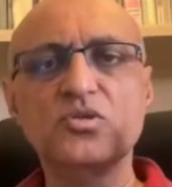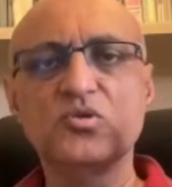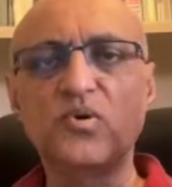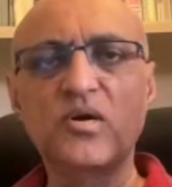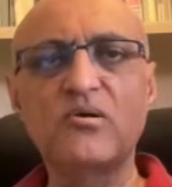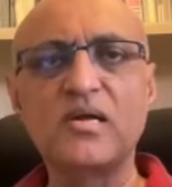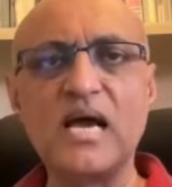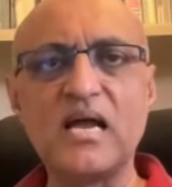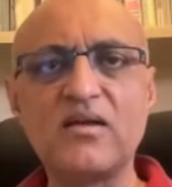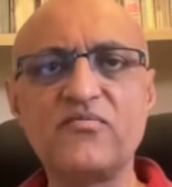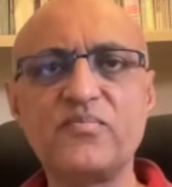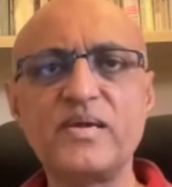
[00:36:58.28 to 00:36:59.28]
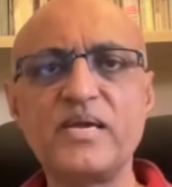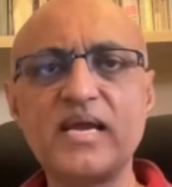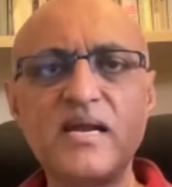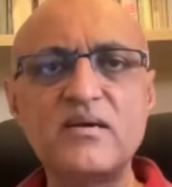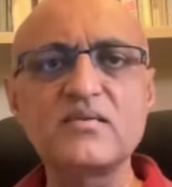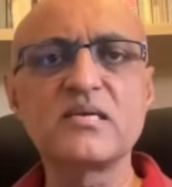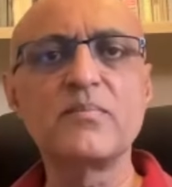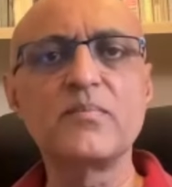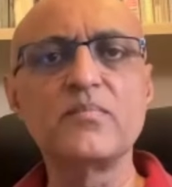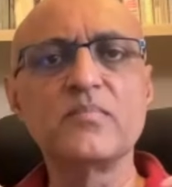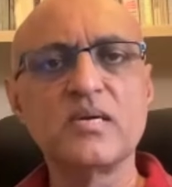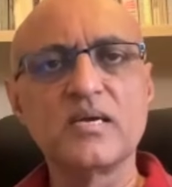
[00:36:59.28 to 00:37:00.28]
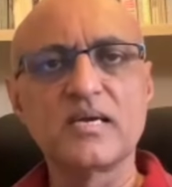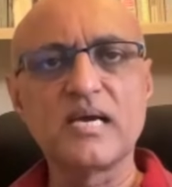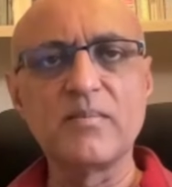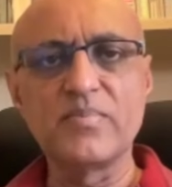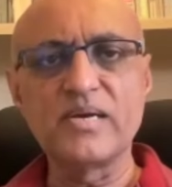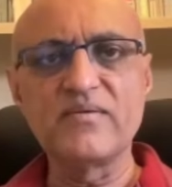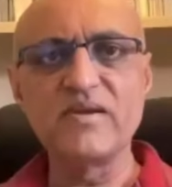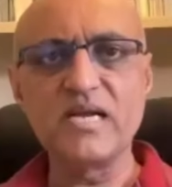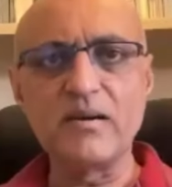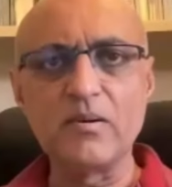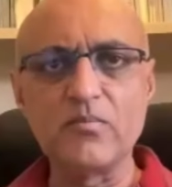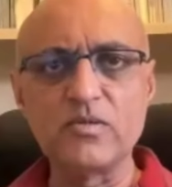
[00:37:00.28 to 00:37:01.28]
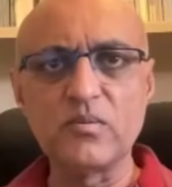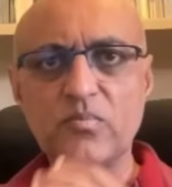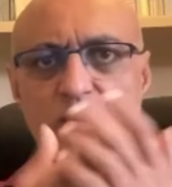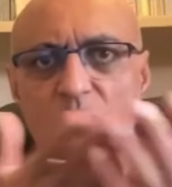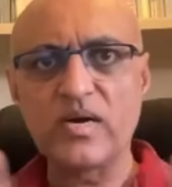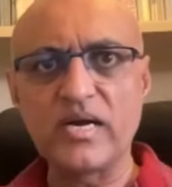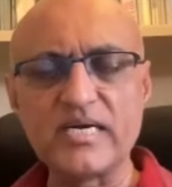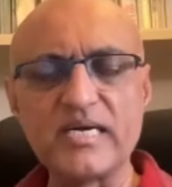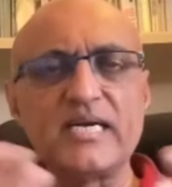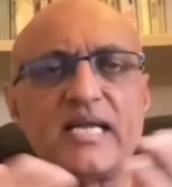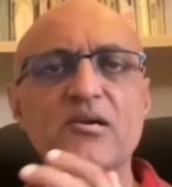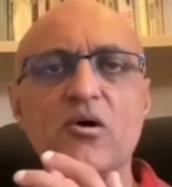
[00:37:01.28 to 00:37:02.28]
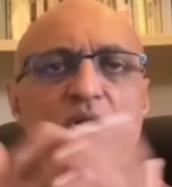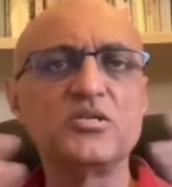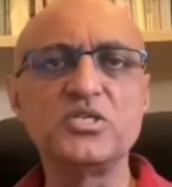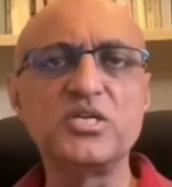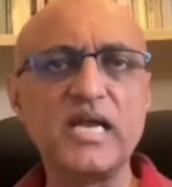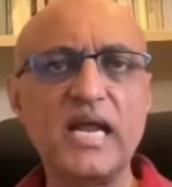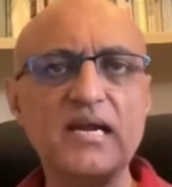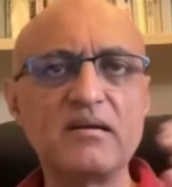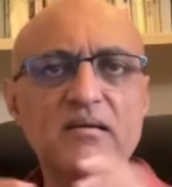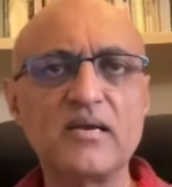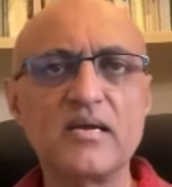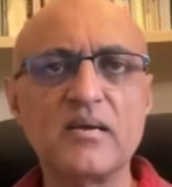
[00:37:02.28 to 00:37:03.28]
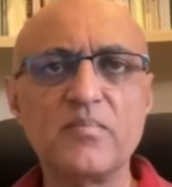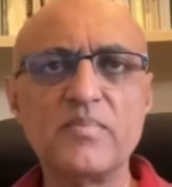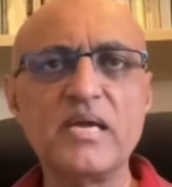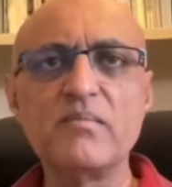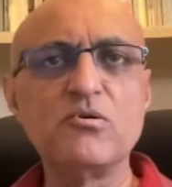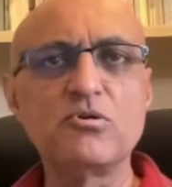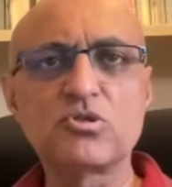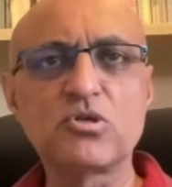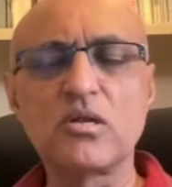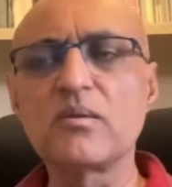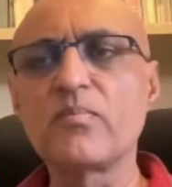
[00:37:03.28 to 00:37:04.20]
put out an RFP and some company will come up with a proprietary technology and be able to solve the